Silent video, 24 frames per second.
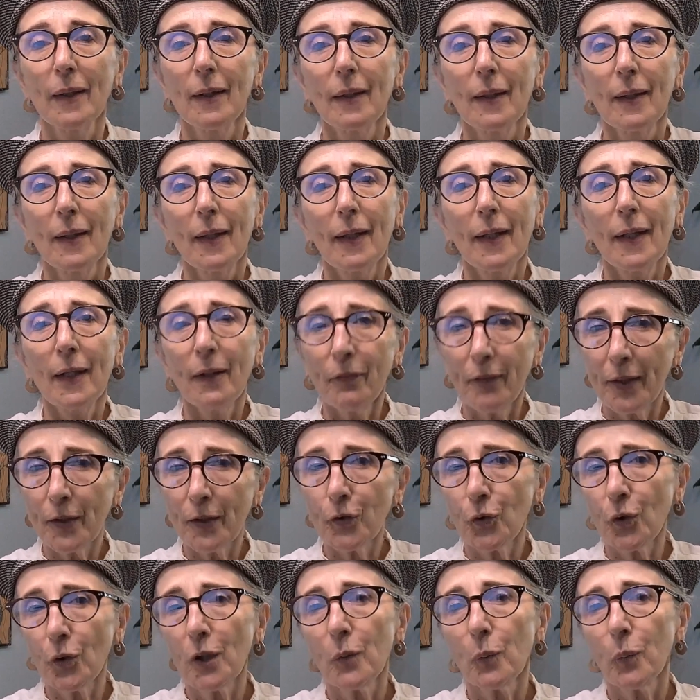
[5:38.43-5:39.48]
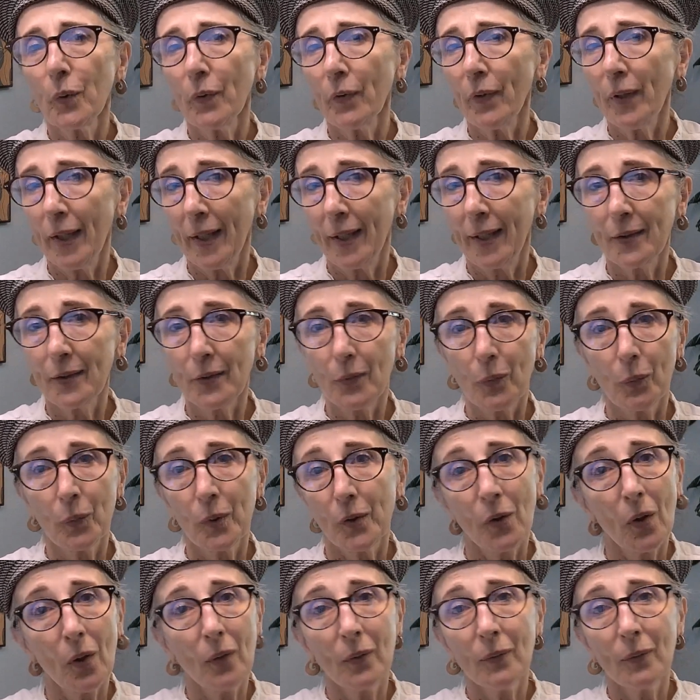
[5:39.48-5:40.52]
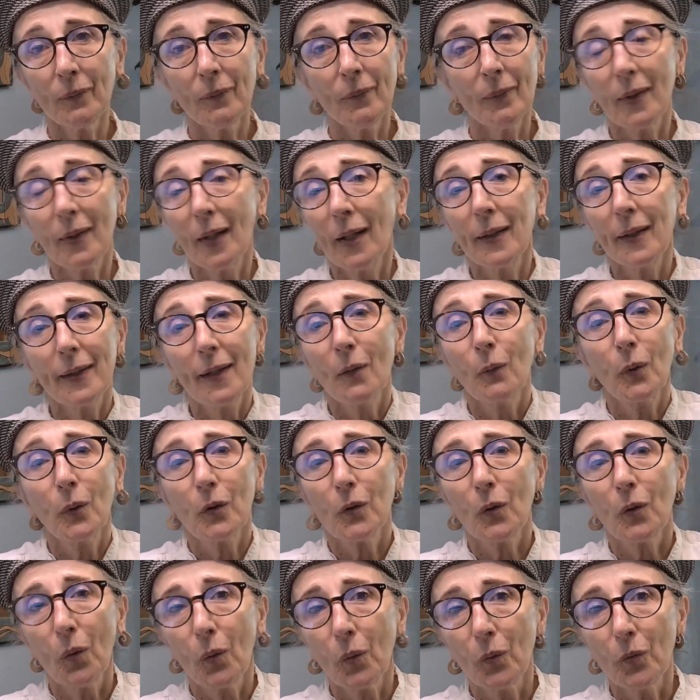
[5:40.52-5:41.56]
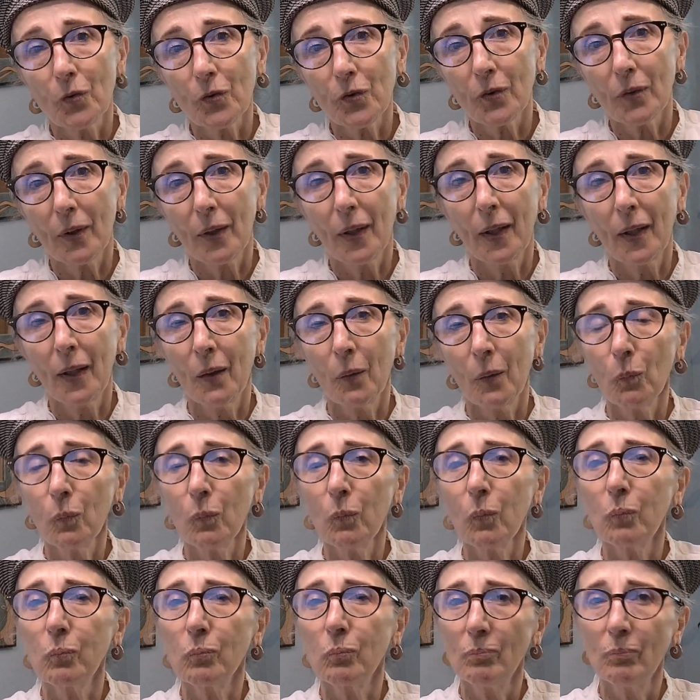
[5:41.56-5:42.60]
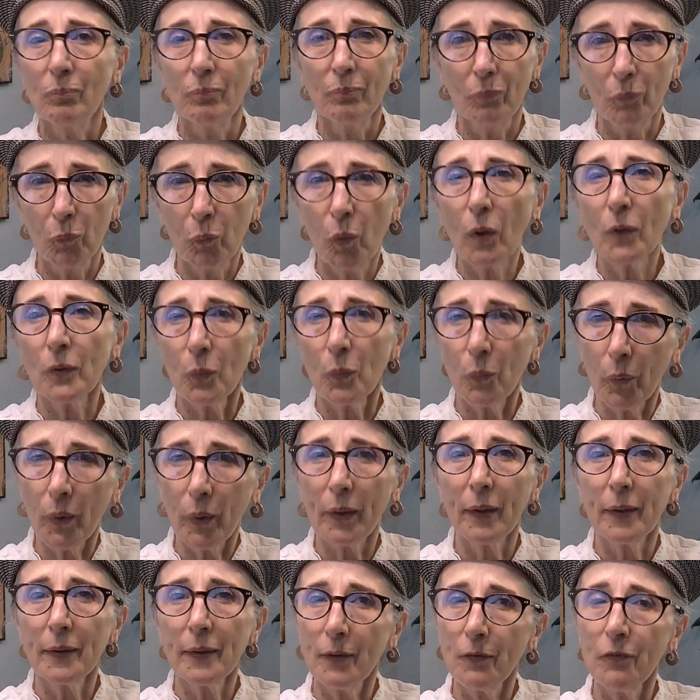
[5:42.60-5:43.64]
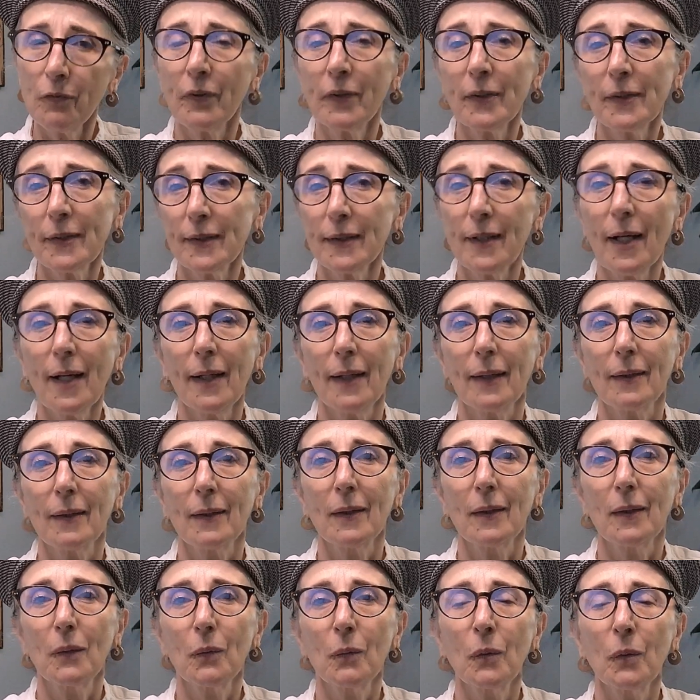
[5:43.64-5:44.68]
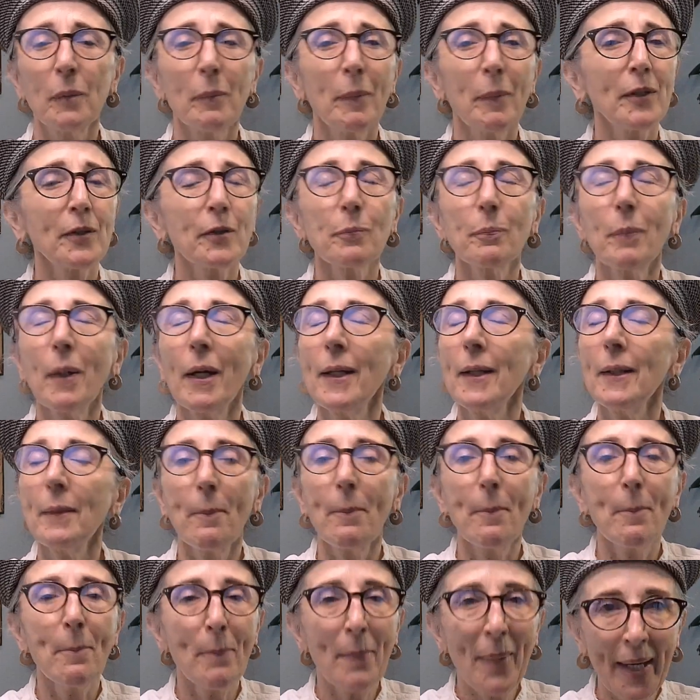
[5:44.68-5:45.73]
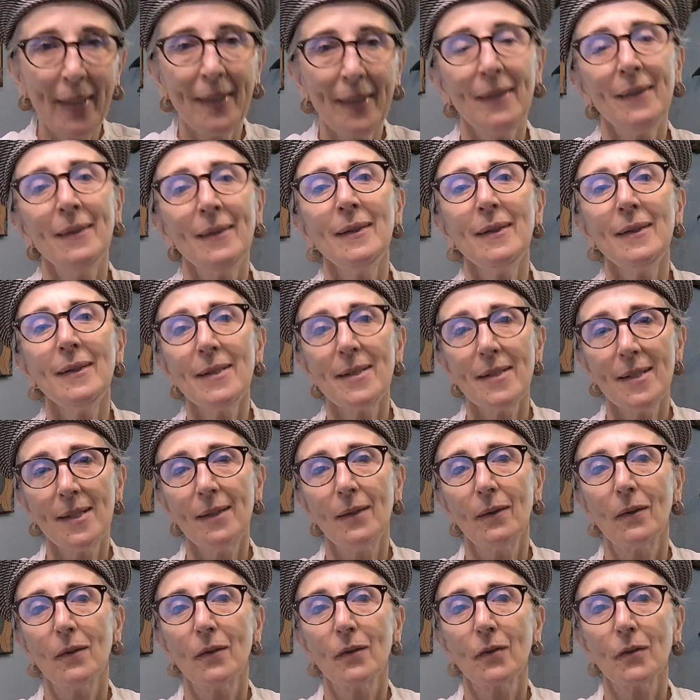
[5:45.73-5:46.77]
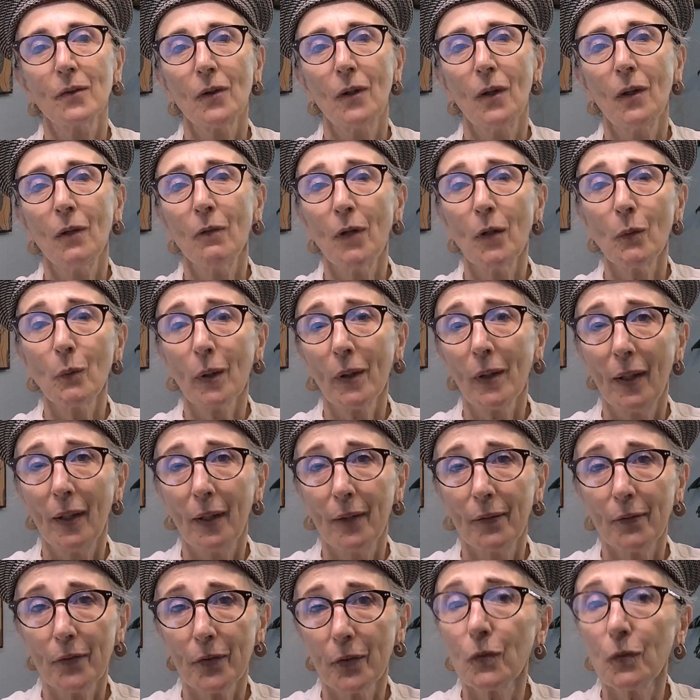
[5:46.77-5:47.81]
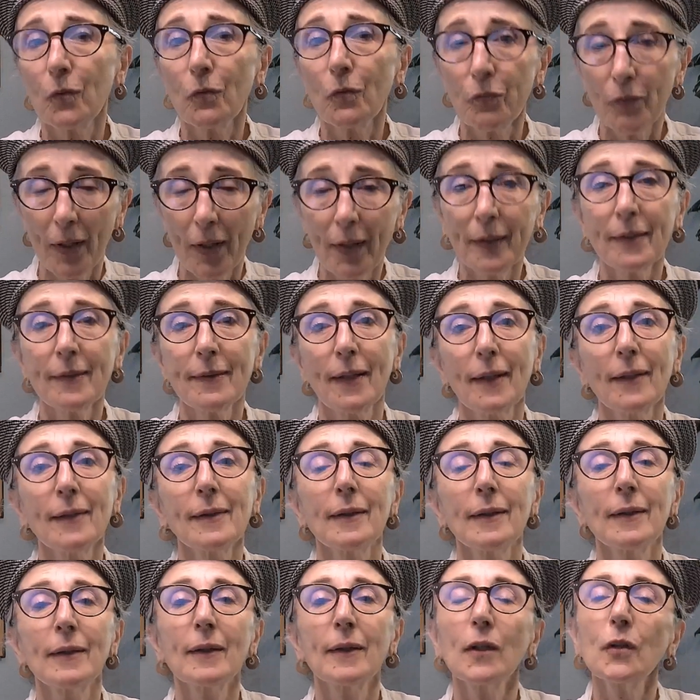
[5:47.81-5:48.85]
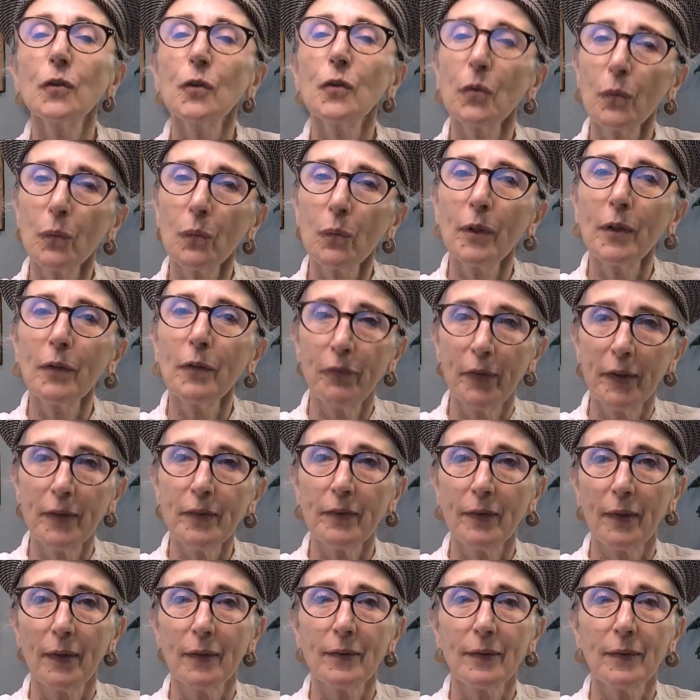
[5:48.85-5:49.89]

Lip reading: Eventually we realize we don't like our clothes and want to wear a different style. We may spend many years of our lives to find something that truly fits us.